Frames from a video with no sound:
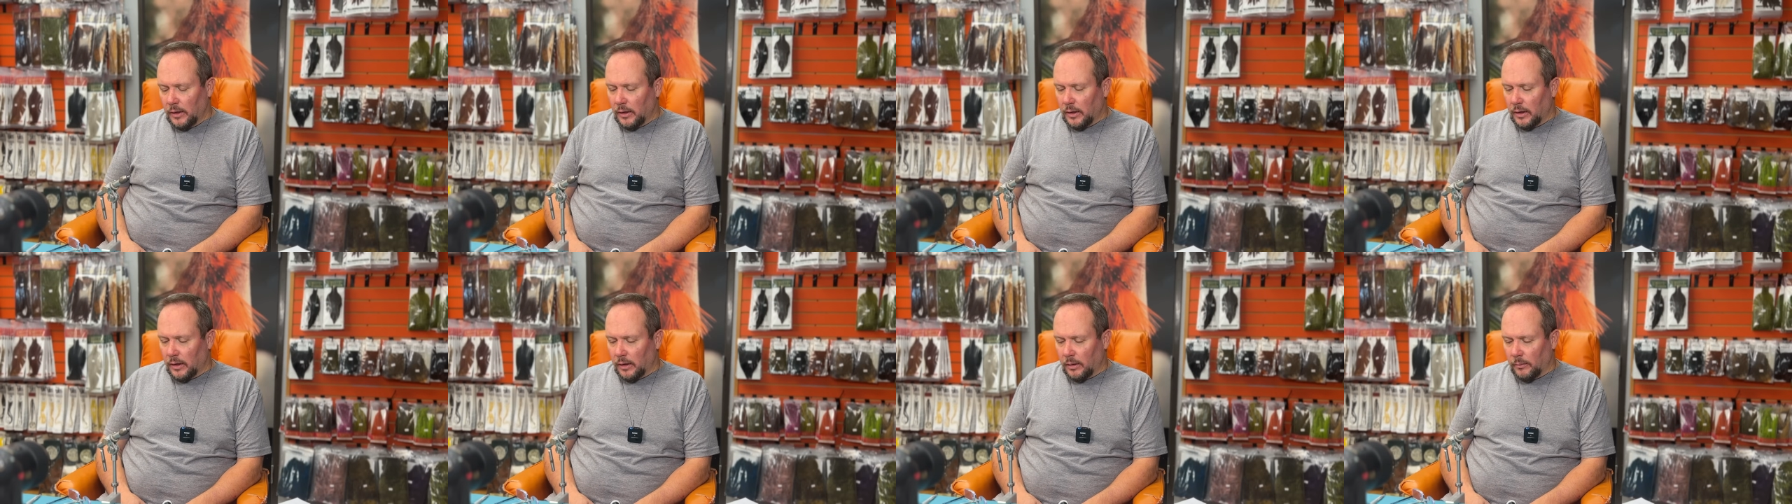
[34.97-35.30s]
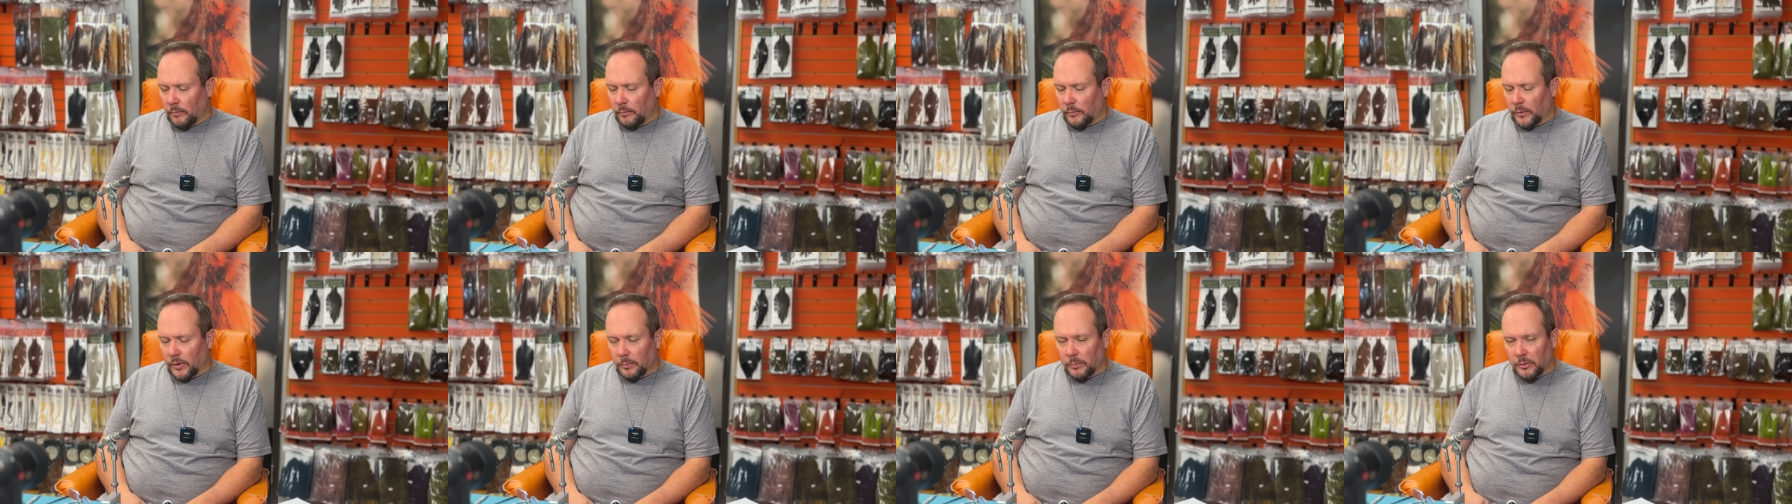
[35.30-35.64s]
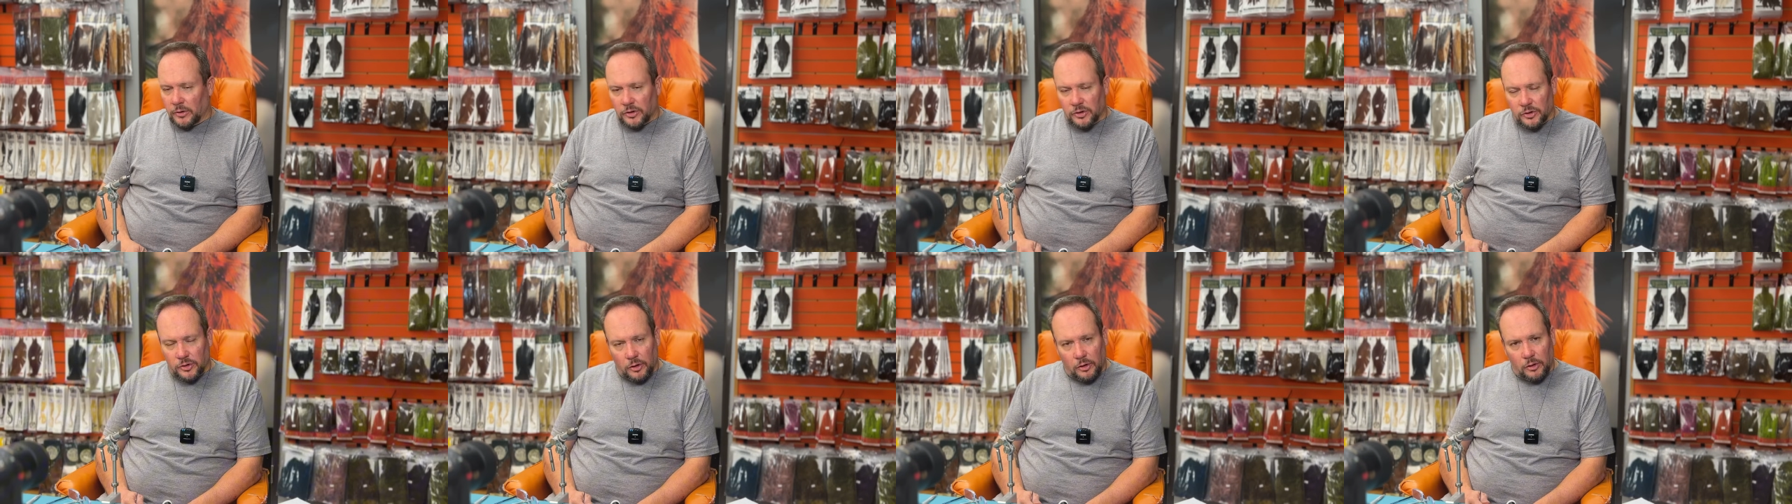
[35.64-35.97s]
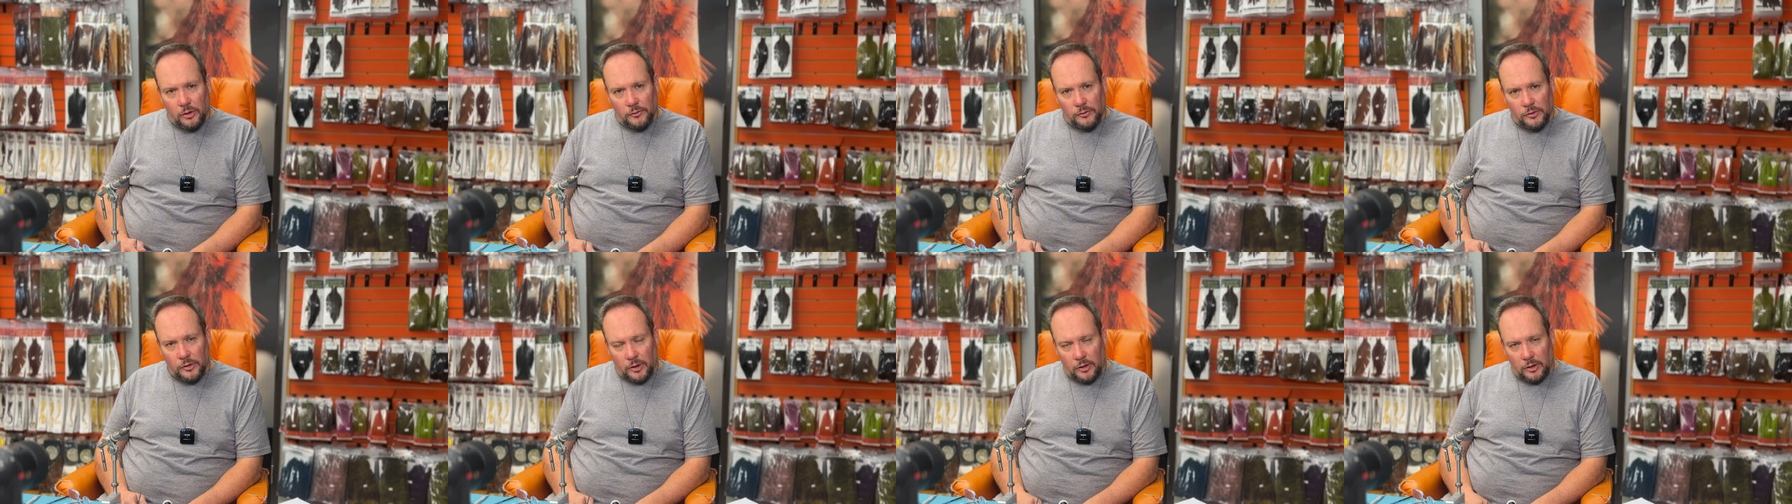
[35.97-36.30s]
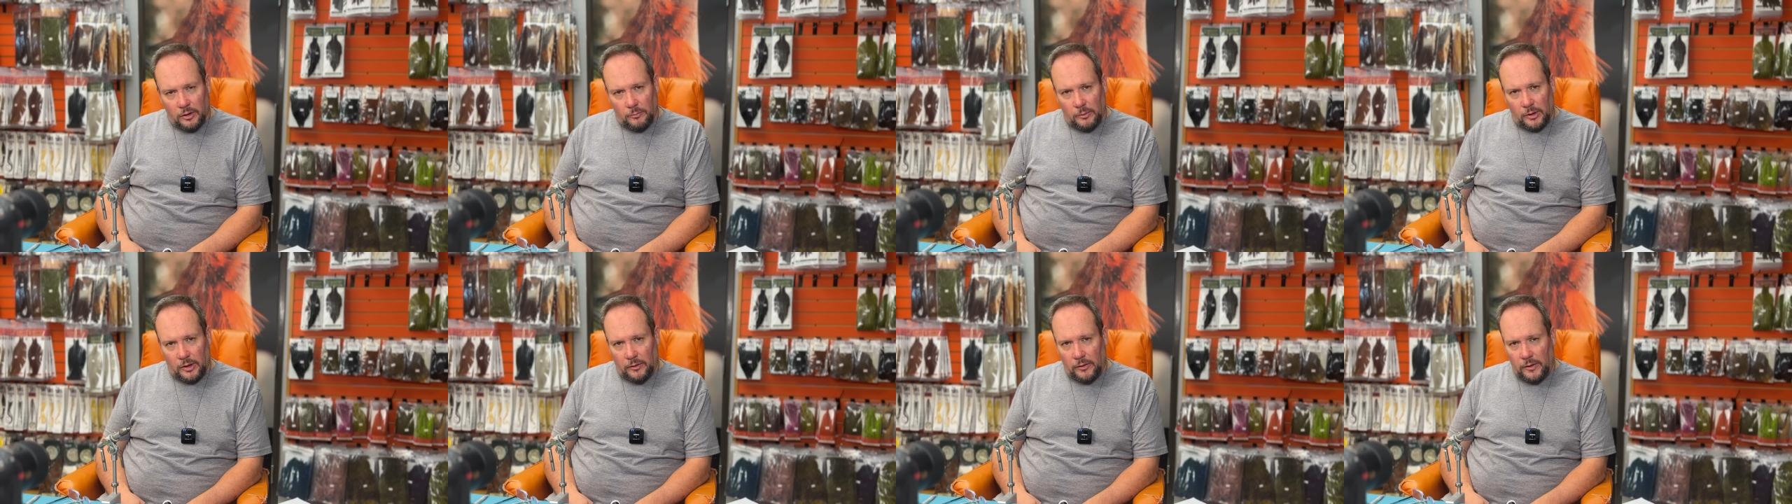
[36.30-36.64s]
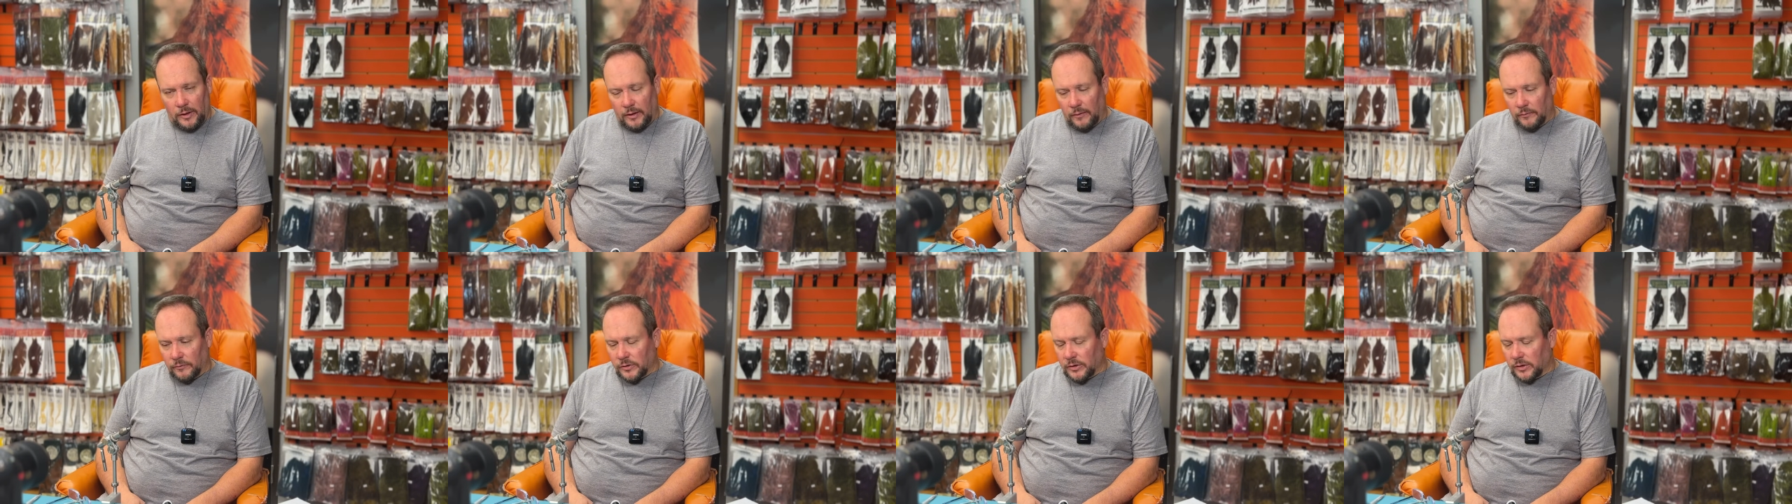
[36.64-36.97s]
But I'm going to start off talking about
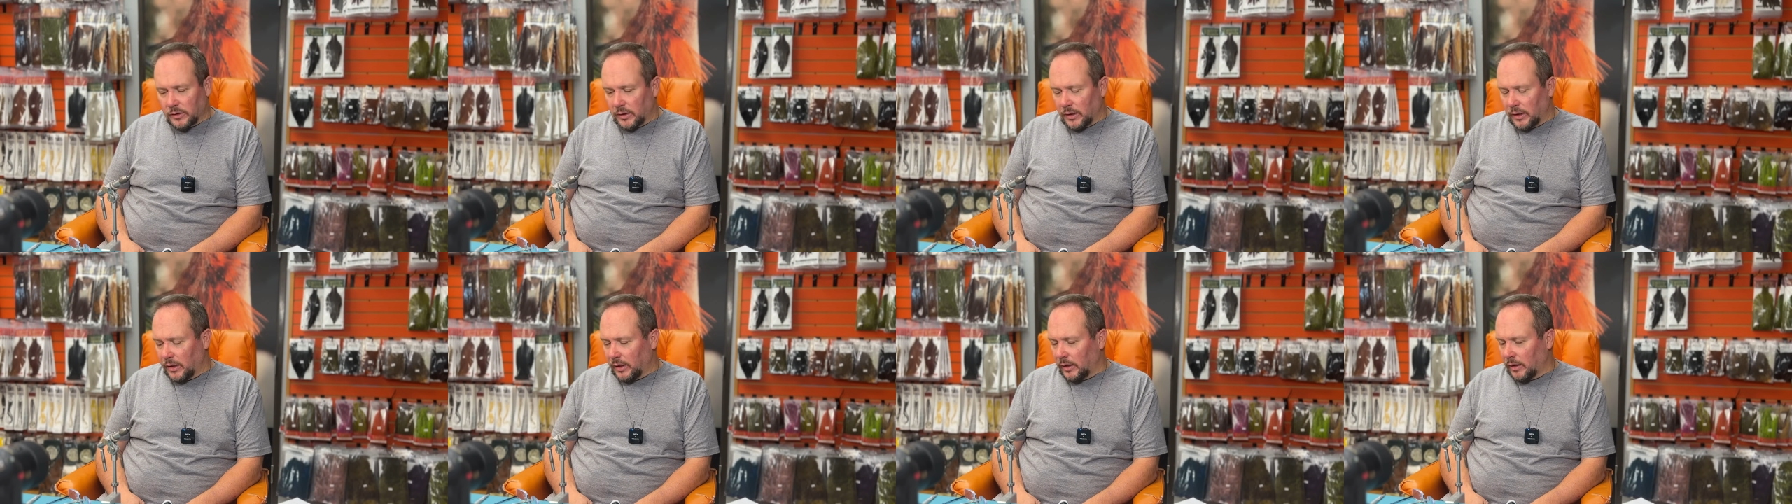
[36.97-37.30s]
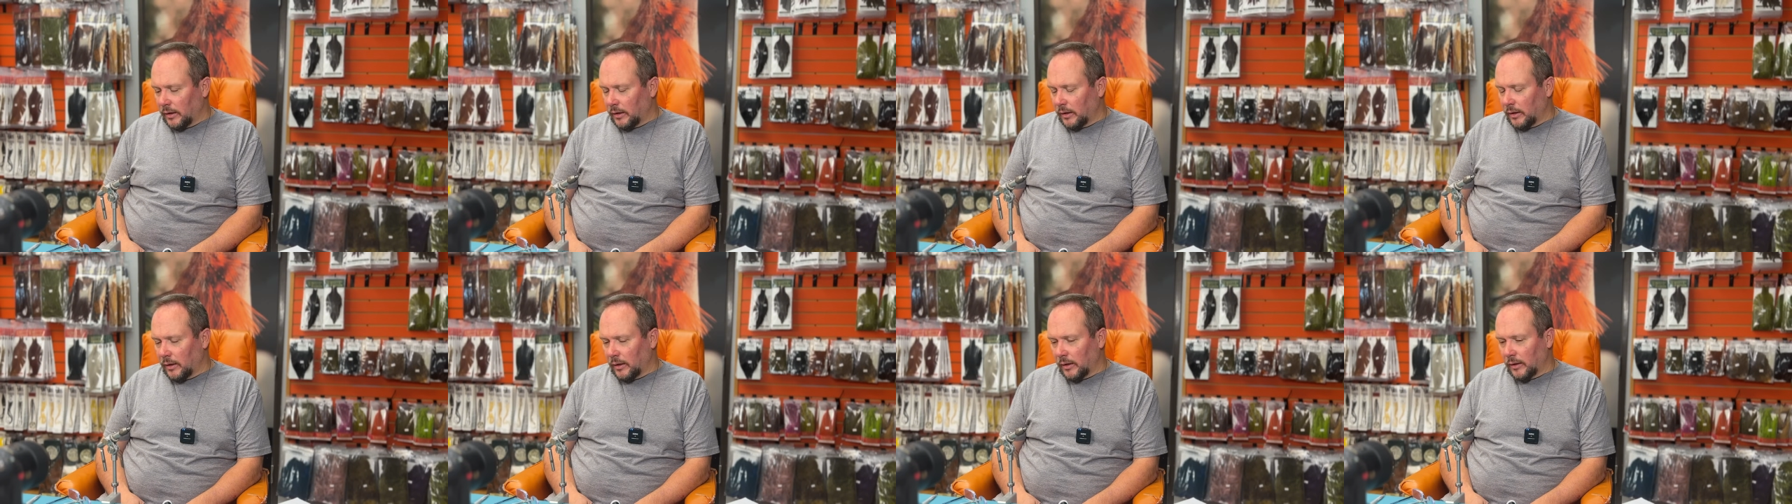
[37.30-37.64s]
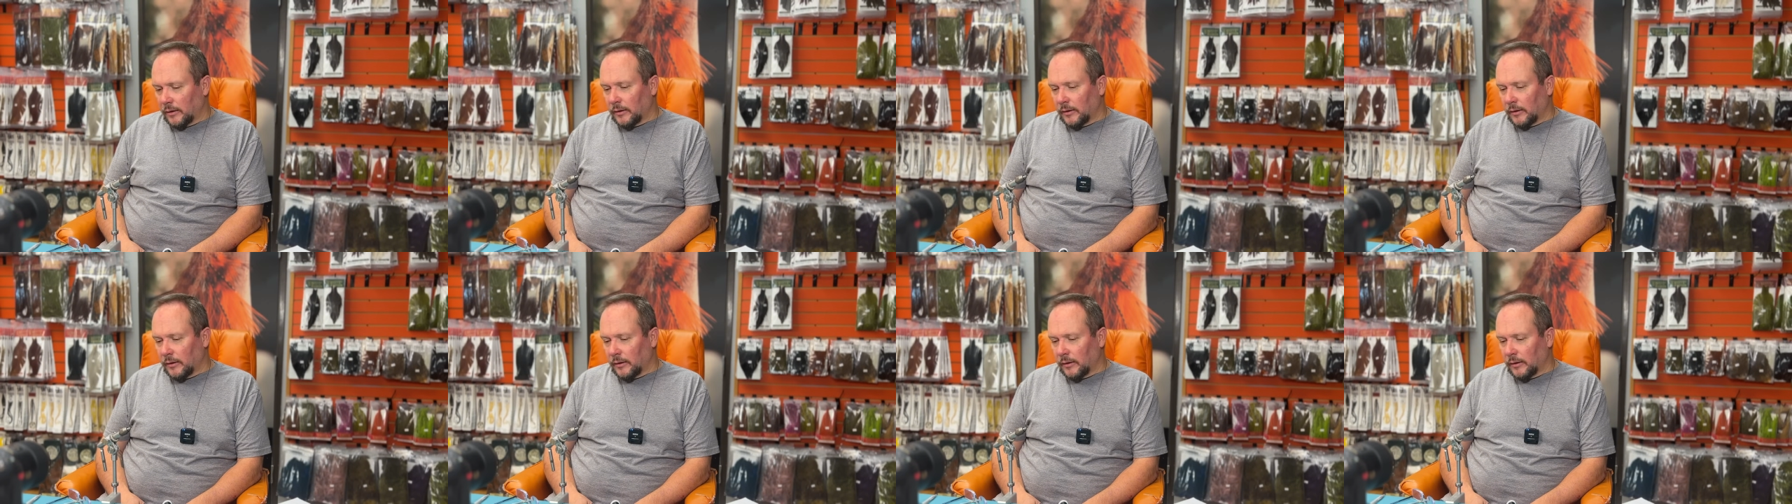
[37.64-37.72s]
nymphs. And